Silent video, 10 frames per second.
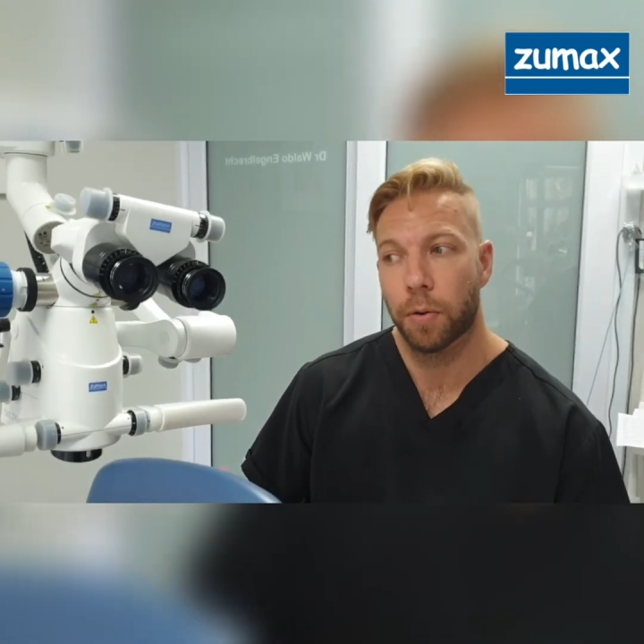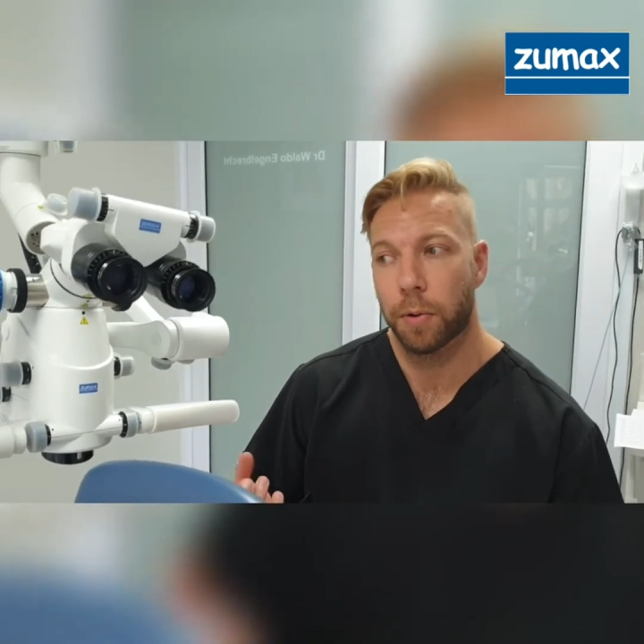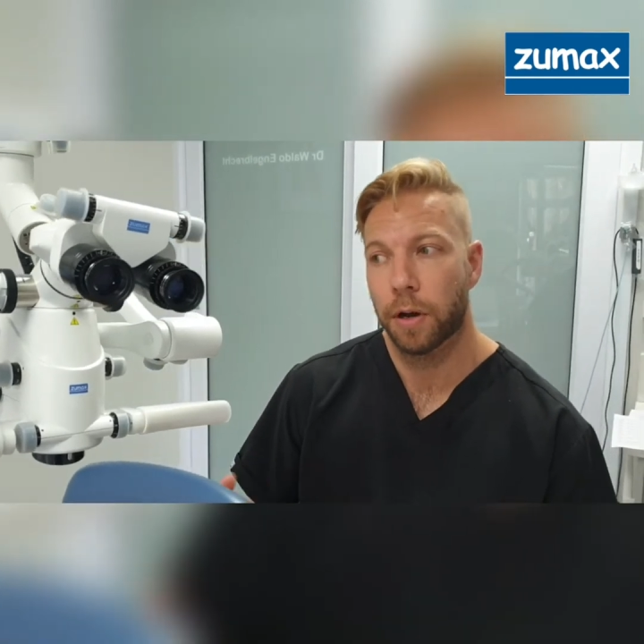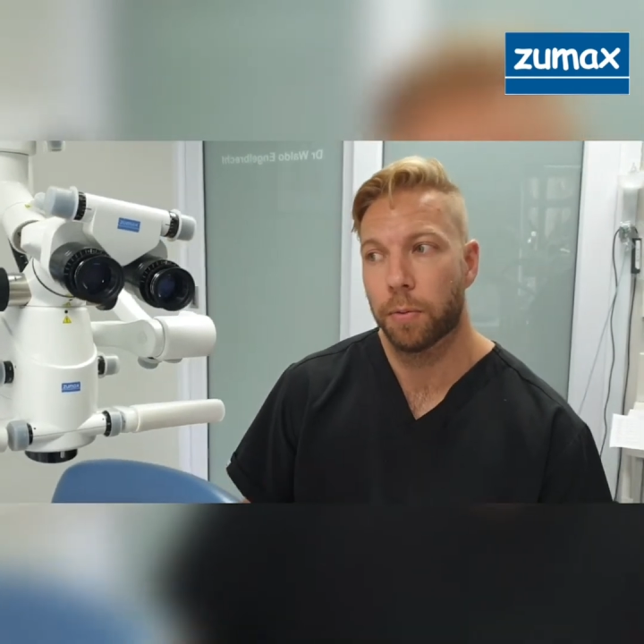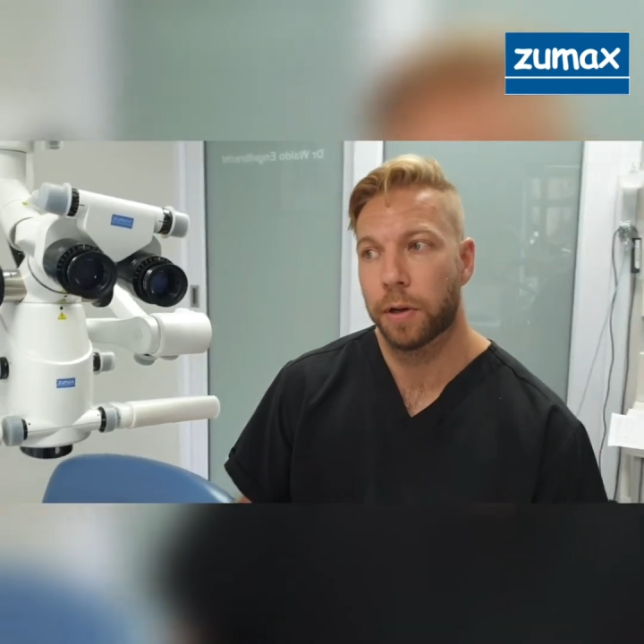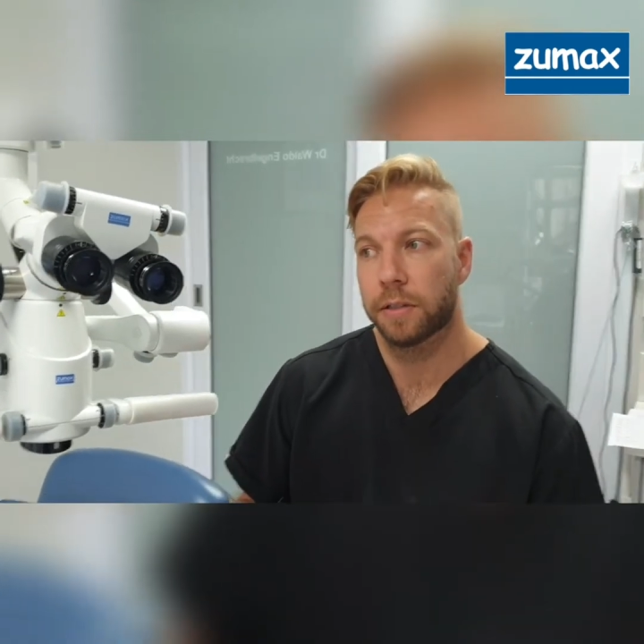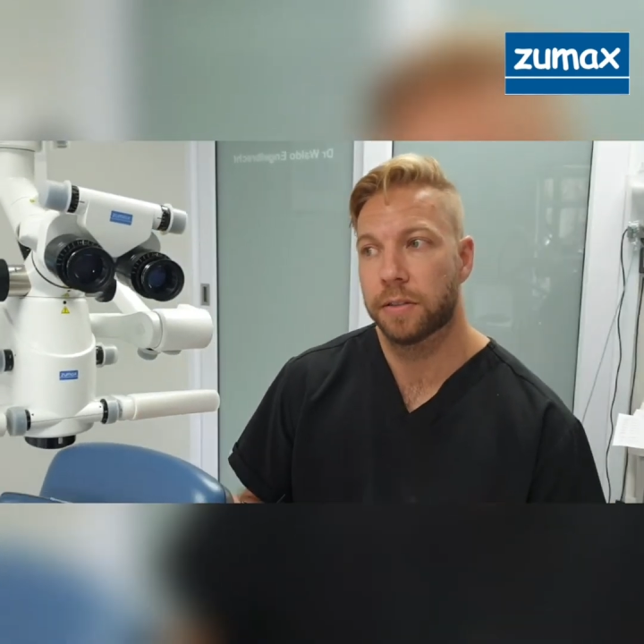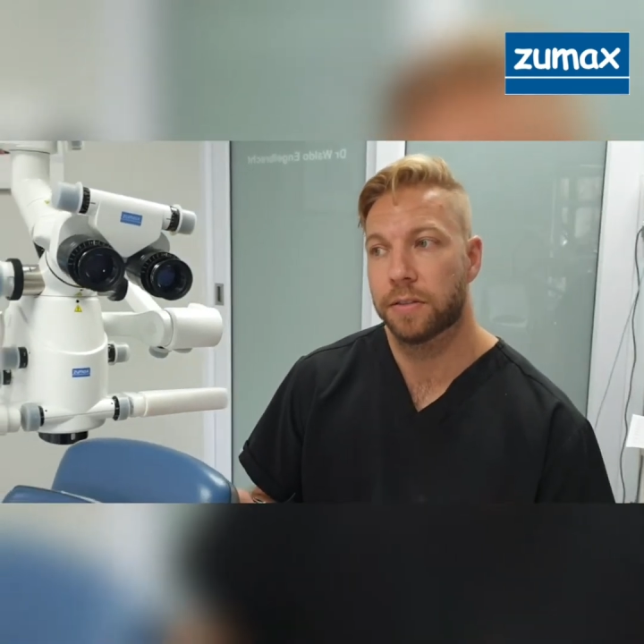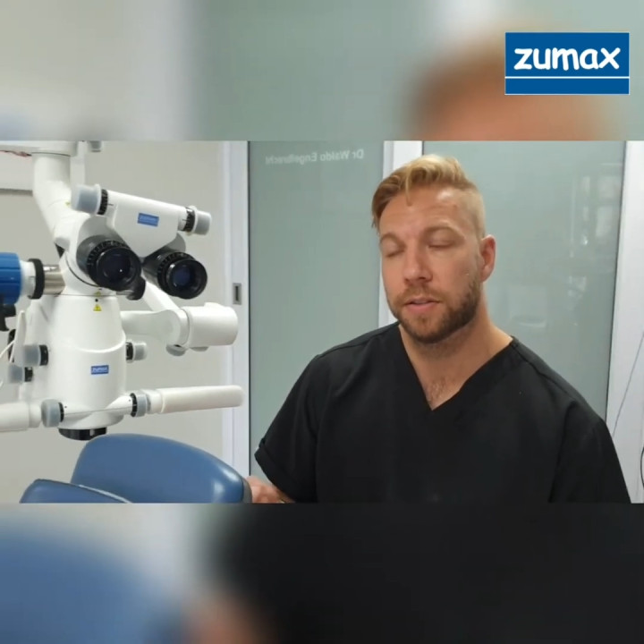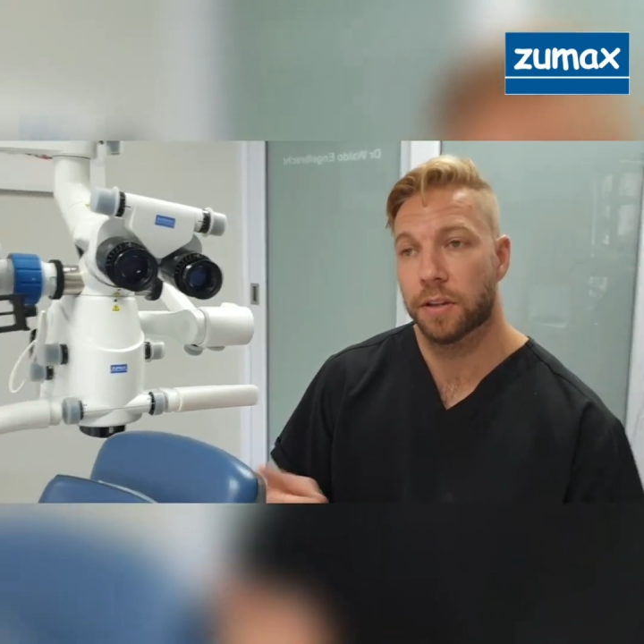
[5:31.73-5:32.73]
Yeah.
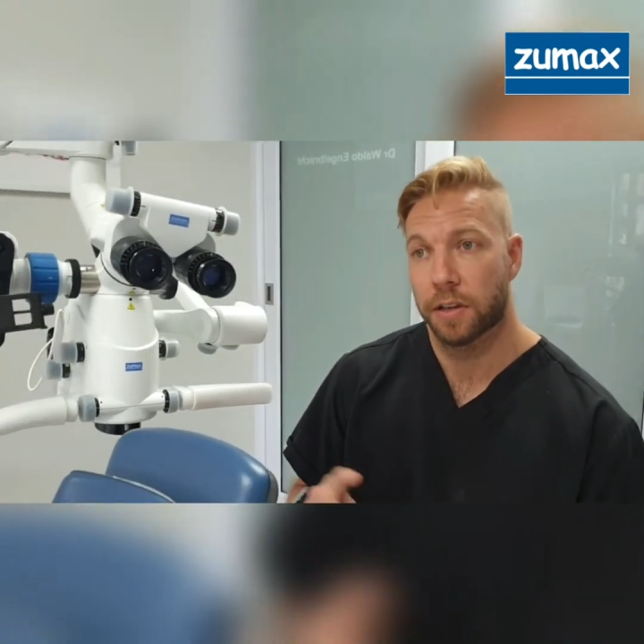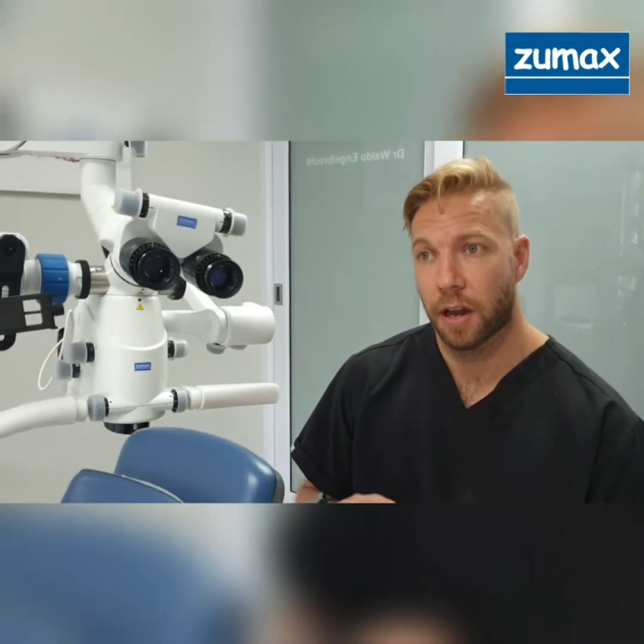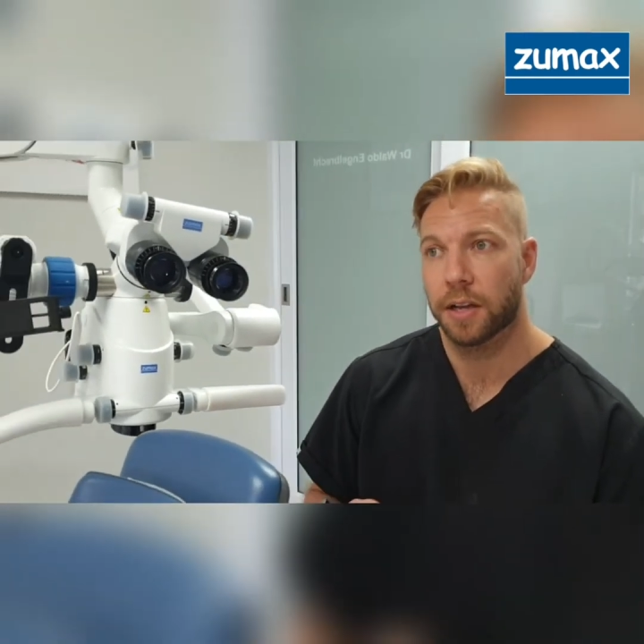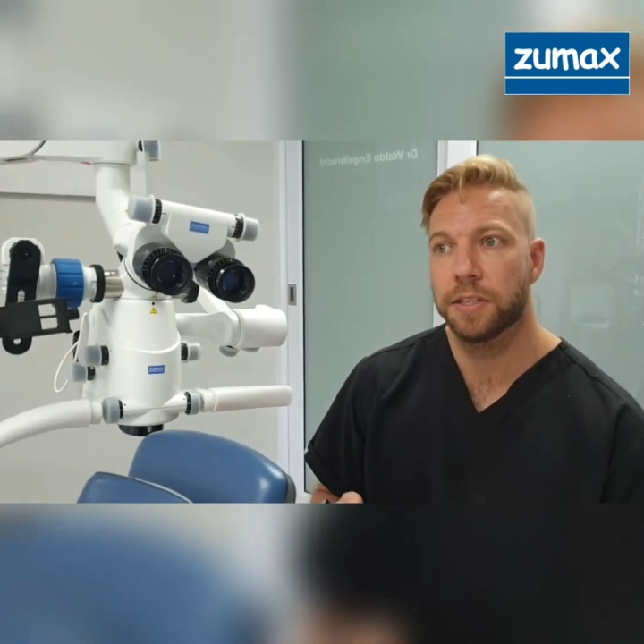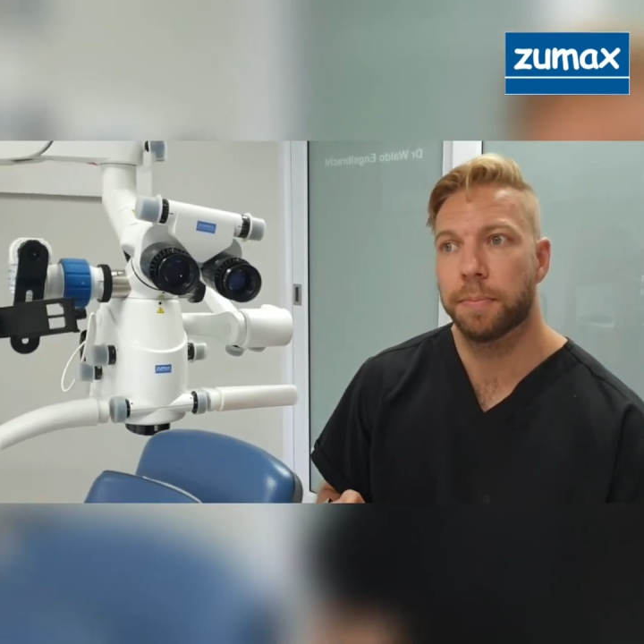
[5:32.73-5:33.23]
What's nice